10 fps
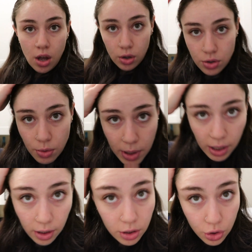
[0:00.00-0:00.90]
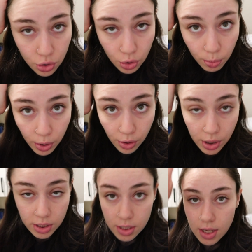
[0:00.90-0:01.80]
Also, my hair is super
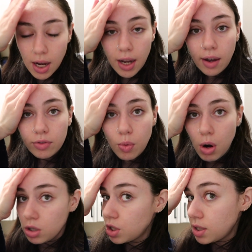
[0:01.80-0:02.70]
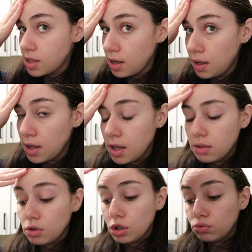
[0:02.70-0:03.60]
greasy. I have to wash it
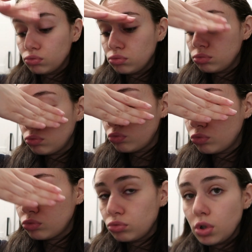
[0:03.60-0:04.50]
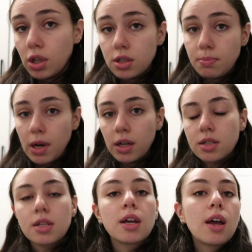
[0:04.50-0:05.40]
tonight. Like, that's
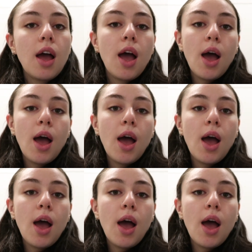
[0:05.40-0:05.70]
embarrassing.